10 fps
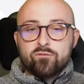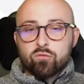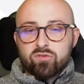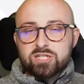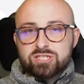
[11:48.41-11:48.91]

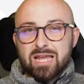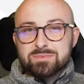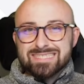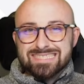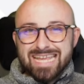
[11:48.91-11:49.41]
For Reece
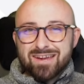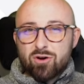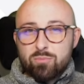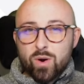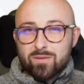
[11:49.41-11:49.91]
James is
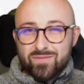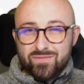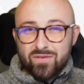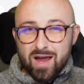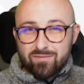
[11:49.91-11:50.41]

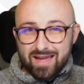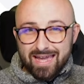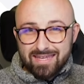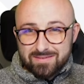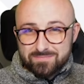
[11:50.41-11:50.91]

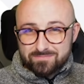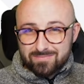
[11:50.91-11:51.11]
0.58.